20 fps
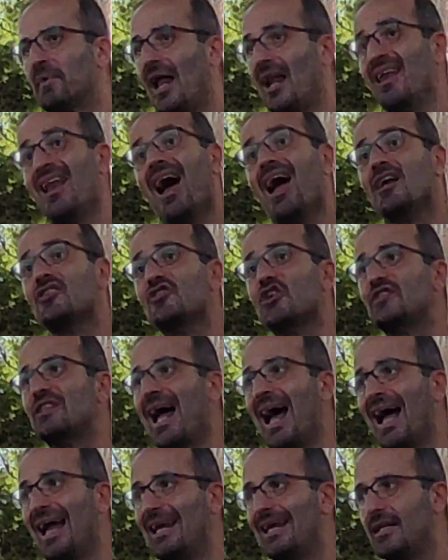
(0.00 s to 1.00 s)
largest
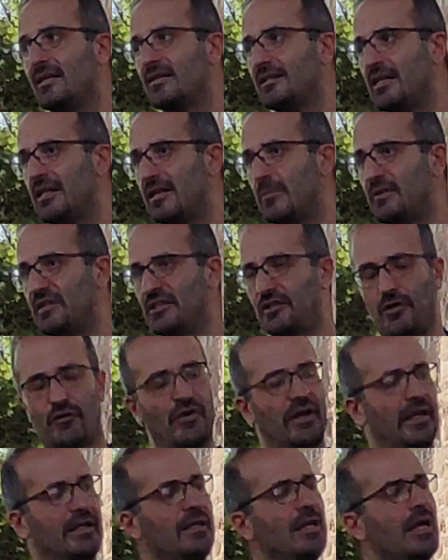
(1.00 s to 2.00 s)
islands in the
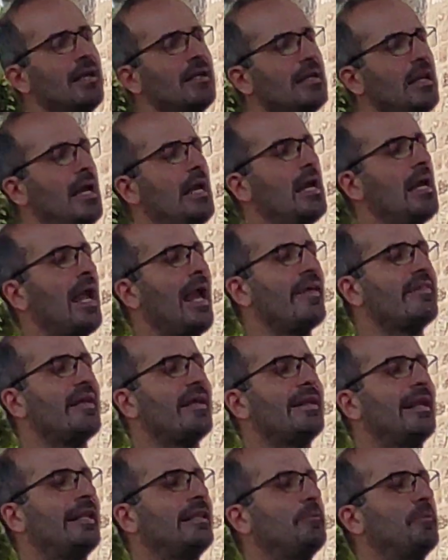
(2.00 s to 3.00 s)
Mediterranean, and
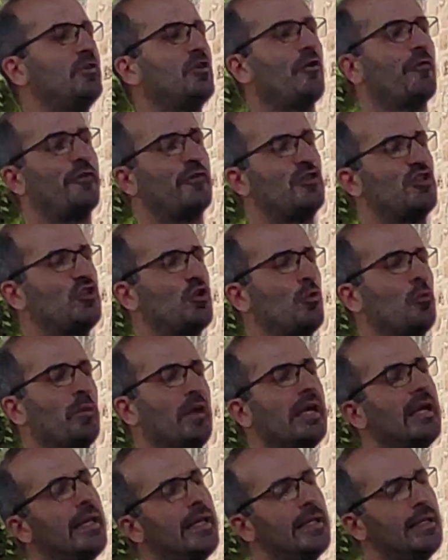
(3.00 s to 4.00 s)
then a little bit of zoom
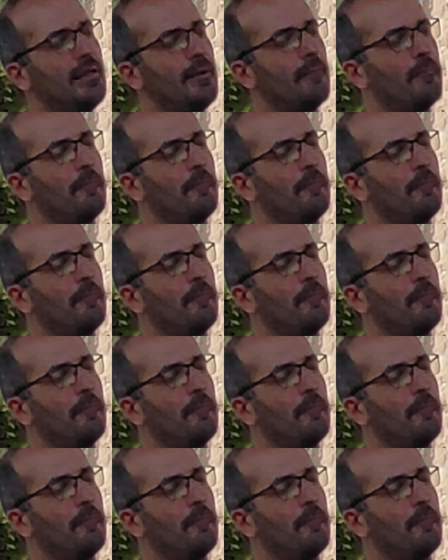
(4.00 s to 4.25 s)
in,